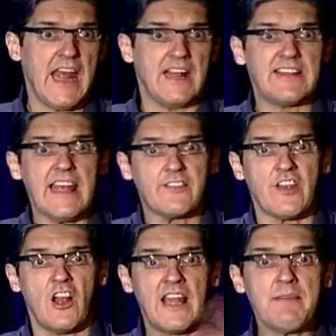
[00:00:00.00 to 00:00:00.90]
There's
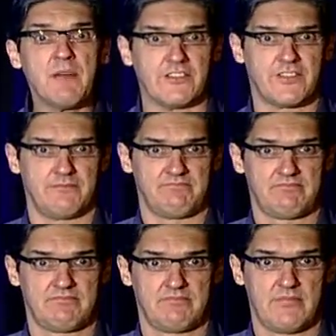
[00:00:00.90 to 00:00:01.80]
a limit
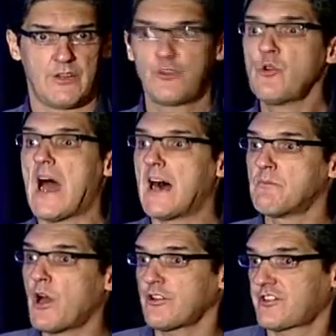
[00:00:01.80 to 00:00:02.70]
to how
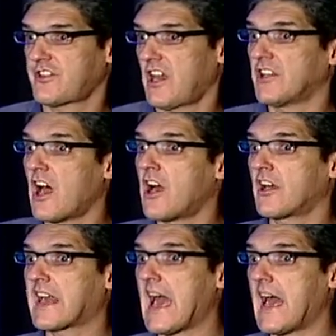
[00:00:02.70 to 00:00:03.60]
much an
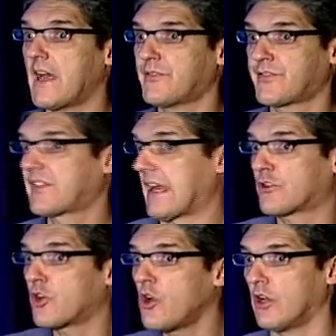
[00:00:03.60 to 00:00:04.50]
archive can
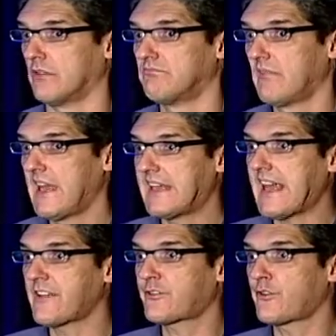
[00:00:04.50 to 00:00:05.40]
crawl. It
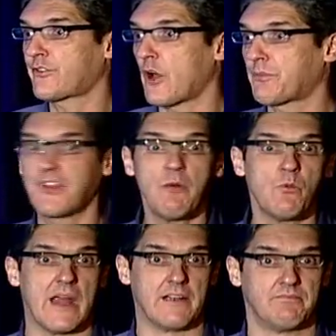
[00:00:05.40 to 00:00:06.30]
has to stop
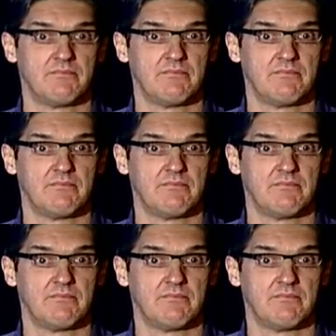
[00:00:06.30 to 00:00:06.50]
somewhere.